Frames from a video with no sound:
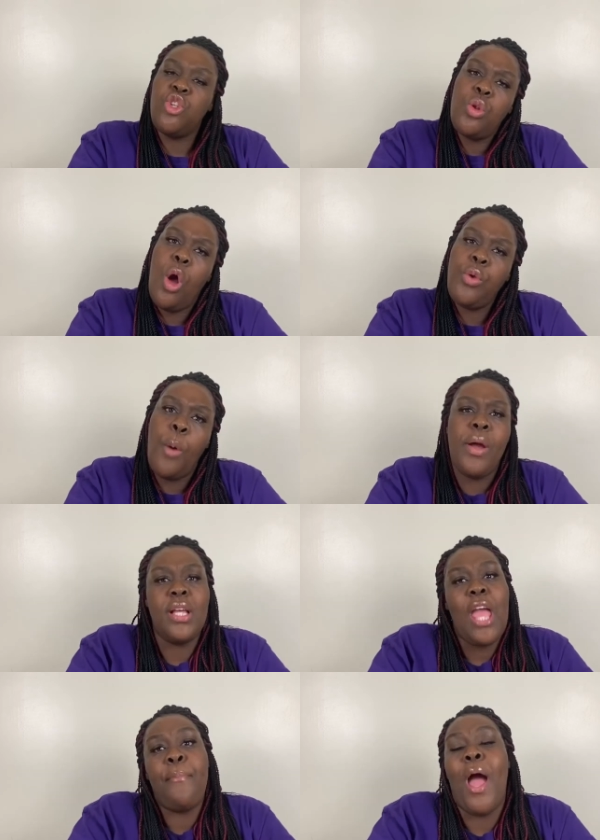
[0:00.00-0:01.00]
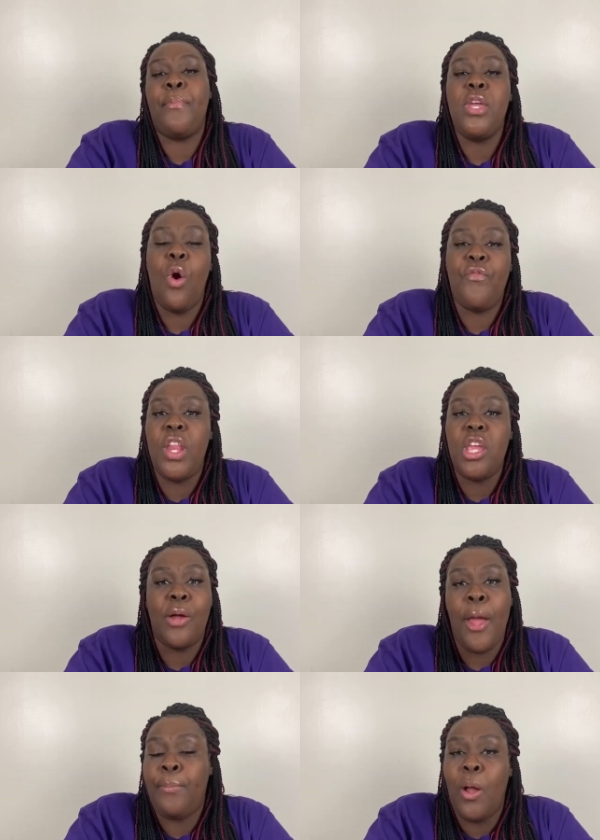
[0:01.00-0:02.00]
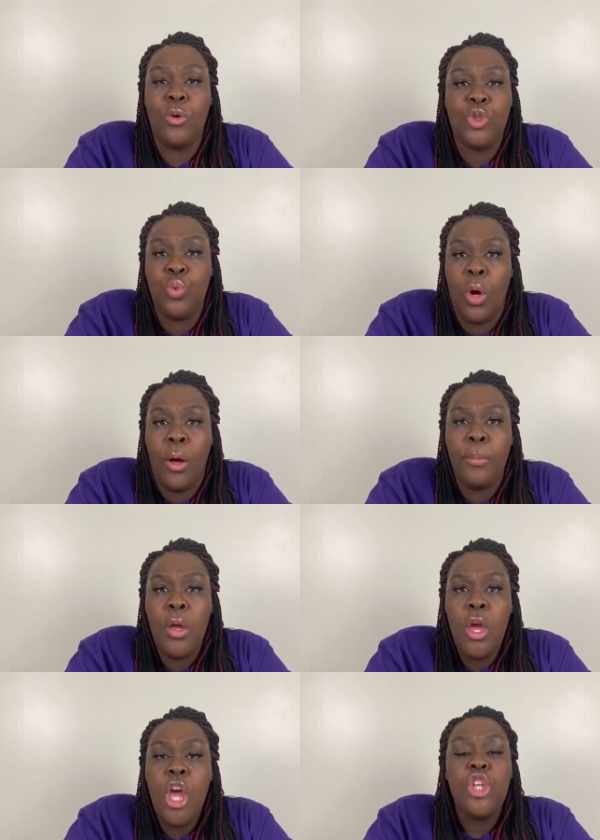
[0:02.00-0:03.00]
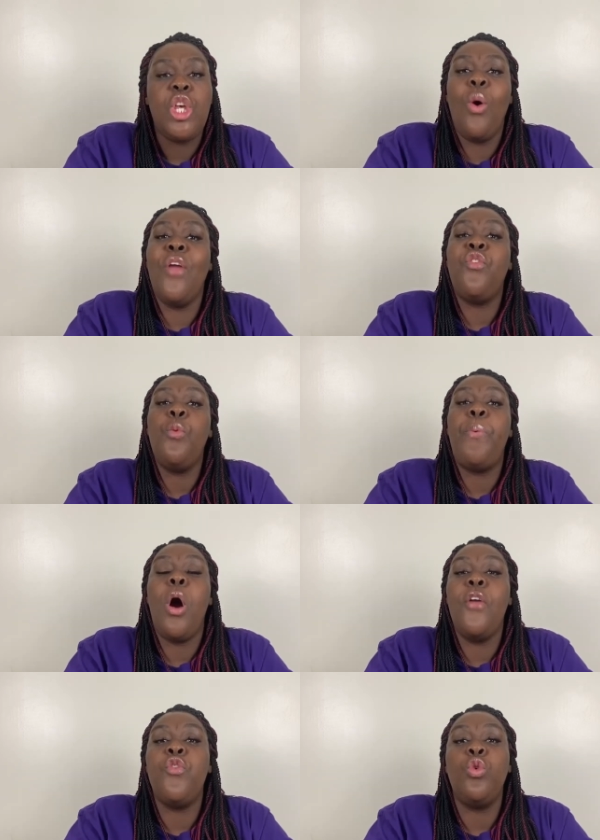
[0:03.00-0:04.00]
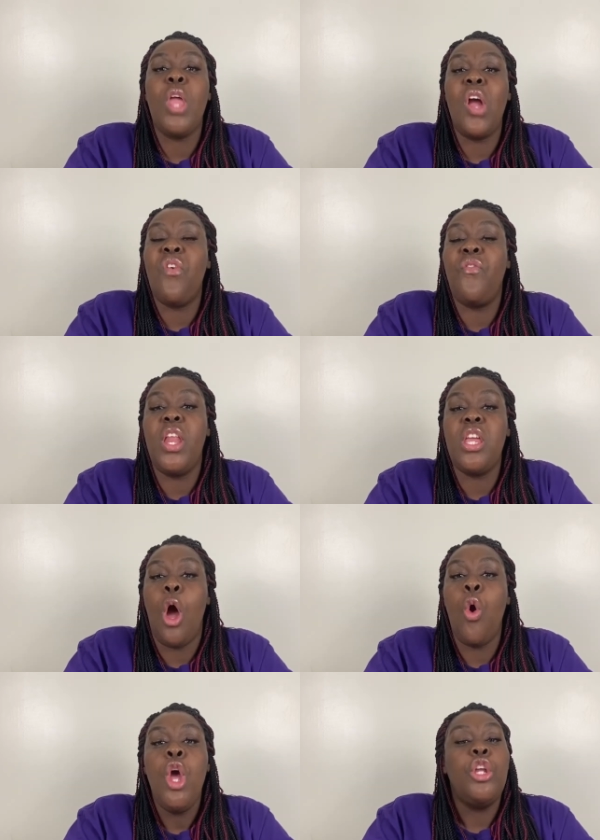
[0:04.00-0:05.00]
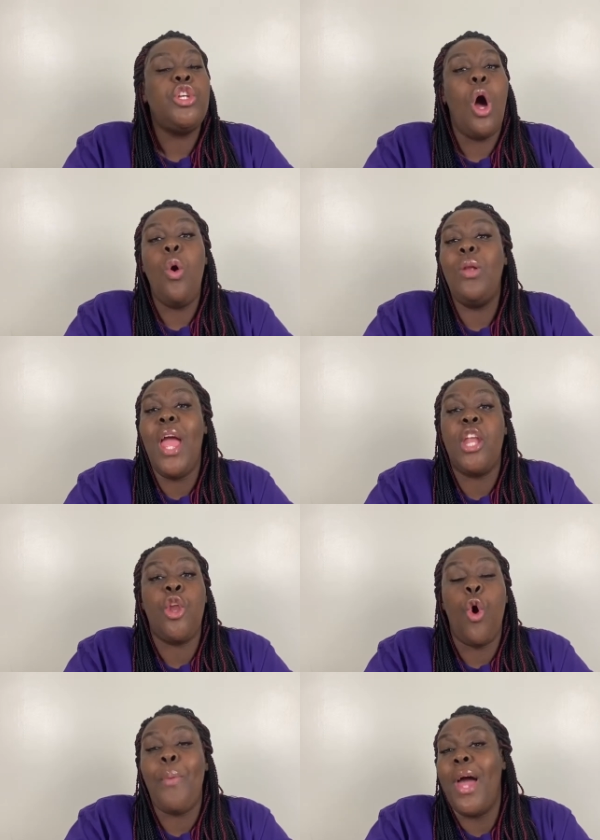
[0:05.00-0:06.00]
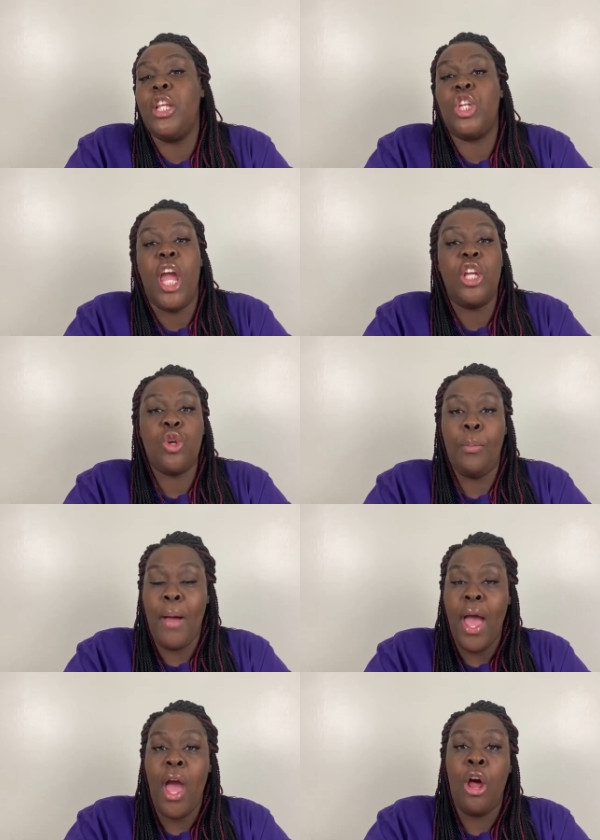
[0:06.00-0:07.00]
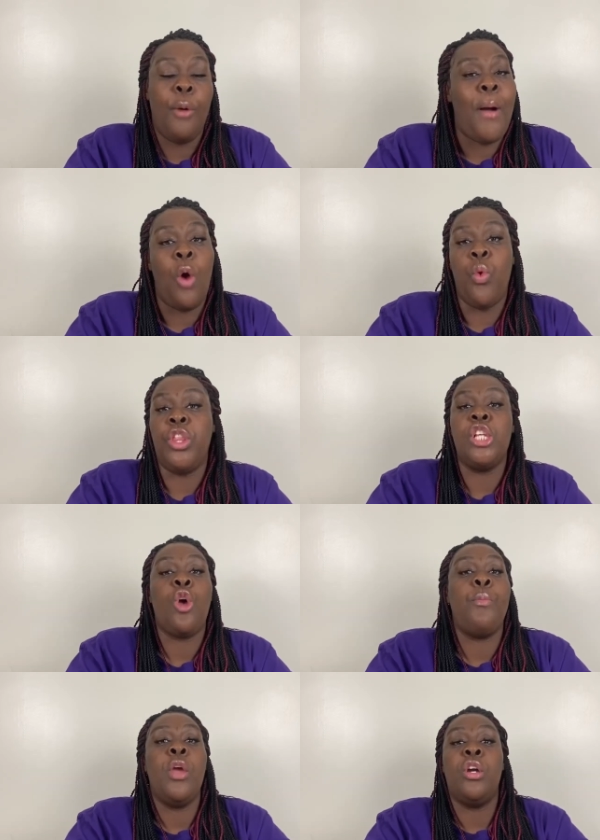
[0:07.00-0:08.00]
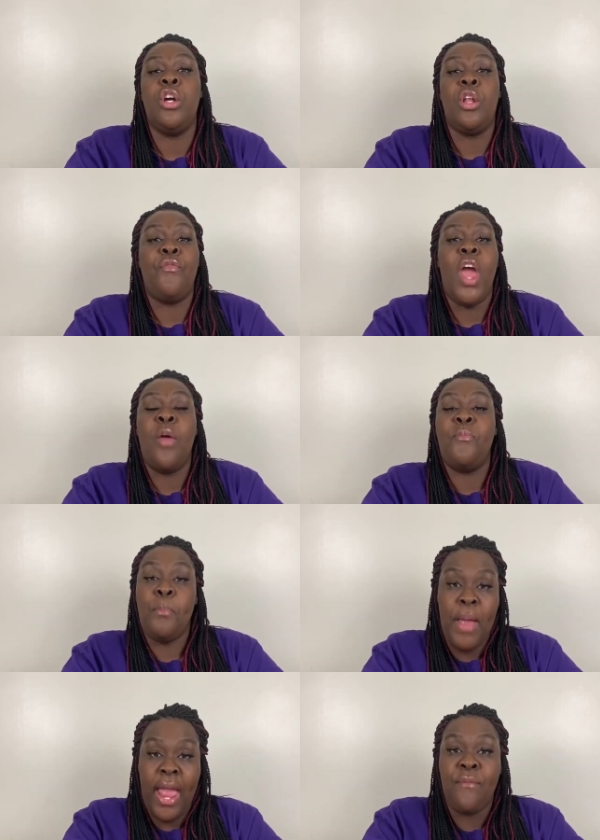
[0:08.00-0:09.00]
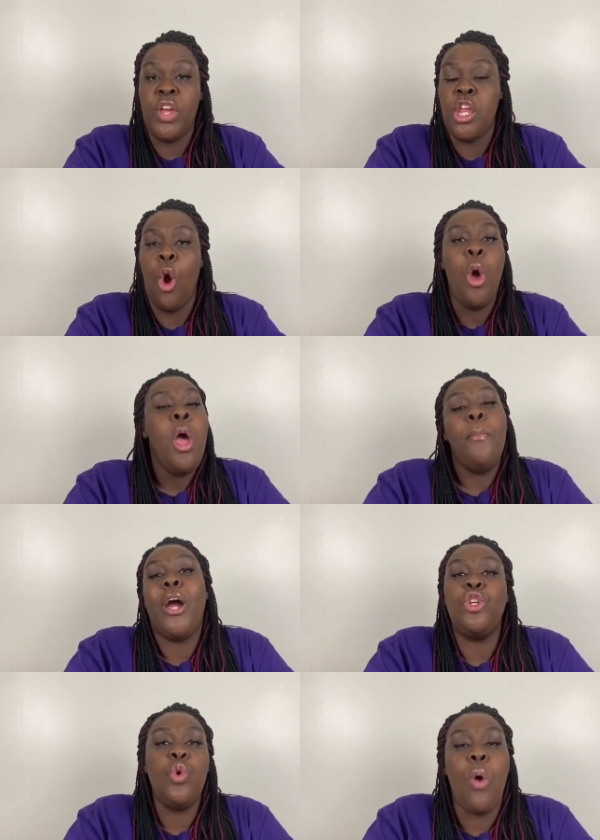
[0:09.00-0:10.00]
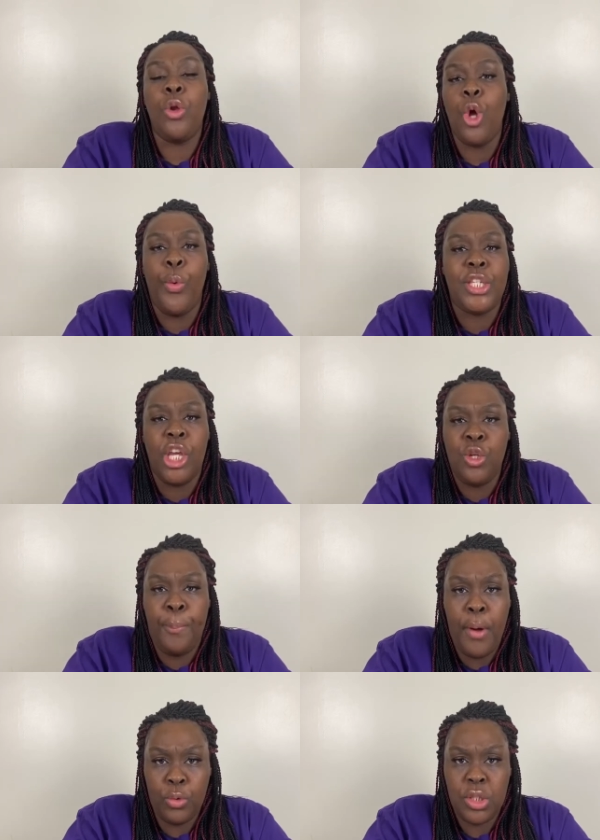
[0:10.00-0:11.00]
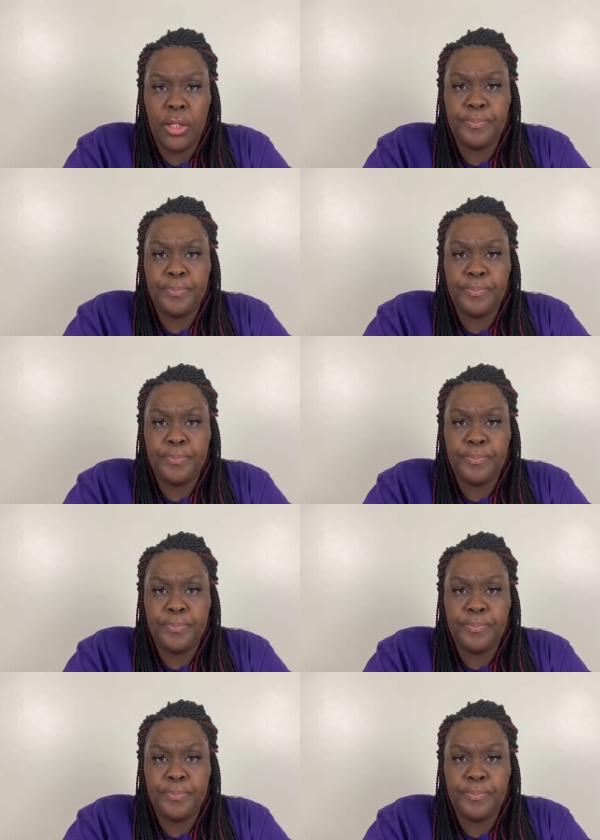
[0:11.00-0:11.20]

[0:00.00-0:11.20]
don't know because that might be your video that blows you up. So if you think of a video, don't let nobody change your mind about whether it's gonna be a good or bad video because you won't know until you post it.